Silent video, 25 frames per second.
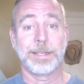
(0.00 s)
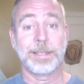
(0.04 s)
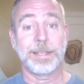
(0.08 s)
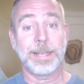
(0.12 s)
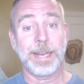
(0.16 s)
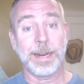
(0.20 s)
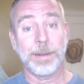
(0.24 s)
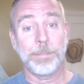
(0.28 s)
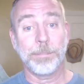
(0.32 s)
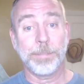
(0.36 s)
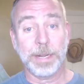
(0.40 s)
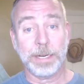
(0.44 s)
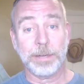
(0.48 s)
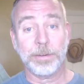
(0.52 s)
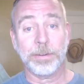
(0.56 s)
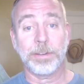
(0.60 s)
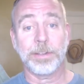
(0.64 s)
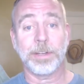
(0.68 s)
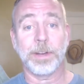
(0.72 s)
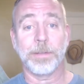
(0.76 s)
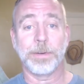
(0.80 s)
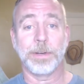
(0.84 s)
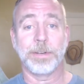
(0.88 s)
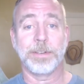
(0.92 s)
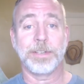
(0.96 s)
Take
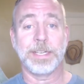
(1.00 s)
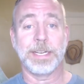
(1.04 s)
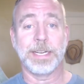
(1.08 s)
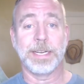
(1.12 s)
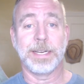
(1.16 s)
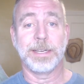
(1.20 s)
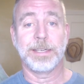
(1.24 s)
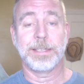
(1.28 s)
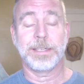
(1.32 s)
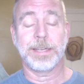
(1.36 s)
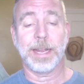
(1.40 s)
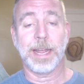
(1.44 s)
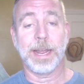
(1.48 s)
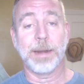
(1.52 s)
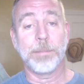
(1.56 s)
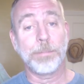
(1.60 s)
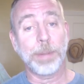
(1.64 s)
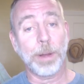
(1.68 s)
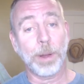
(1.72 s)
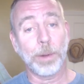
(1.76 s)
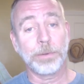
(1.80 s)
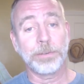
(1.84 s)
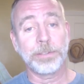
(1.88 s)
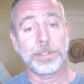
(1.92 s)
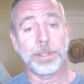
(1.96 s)
pictures of your seeds
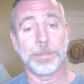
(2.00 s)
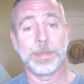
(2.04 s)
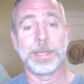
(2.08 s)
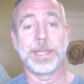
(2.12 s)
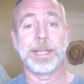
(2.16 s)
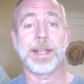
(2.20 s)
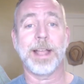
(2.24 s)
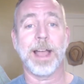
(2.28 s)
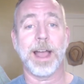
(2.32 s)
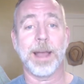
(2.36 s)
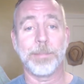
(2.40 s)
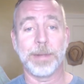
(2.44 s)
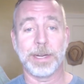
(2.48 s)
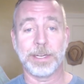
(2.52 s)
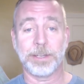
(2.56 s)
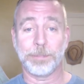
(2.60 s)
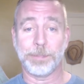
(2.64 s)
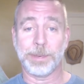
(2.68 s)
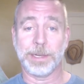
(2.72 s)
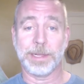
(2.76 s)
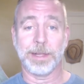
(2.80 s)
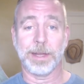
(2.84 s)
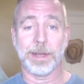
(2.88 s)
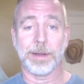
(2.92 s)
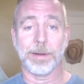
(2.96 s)
and post them in the comments
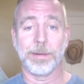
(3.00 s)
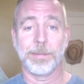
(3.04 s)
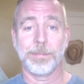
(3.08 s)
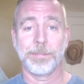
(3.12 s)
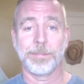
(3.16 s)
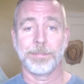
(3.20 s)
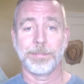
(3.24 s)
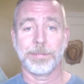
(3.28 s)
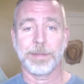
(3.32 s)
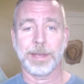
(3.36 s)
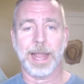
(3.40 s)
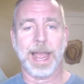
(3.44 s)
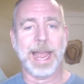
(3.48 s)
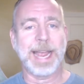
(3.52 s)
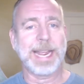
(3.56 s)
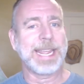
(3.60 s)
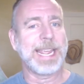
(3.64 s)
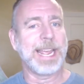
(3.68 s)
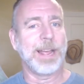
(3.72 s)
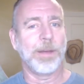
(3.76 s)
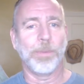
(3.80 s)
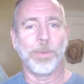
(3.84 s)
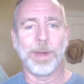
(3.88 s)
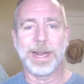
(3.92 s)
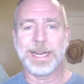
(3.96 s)
below. I
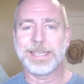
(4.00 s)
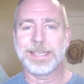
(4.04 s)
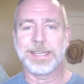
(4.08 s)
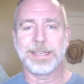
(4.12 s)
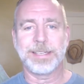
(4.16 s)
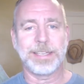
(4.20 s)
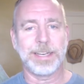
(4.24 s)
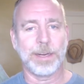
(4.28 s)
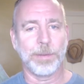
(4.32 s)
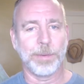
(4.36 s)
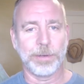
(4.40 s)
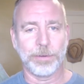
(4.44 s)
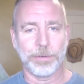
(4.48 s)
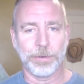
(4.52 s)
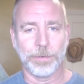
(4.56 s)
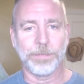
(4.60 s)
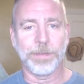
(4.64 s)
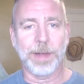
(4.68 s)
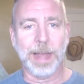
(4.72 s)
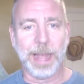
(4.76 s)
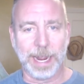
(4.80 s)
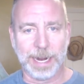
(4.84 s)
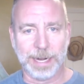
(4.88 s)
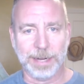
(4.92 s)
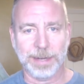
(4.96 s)
can't wait to see what you
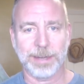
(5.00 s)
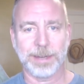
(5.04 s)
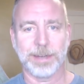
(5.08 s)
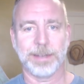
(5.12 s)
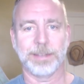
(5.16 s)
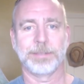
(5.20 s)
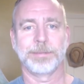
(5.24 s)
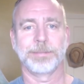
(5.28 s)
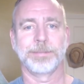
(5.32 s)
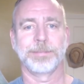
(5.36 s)
find.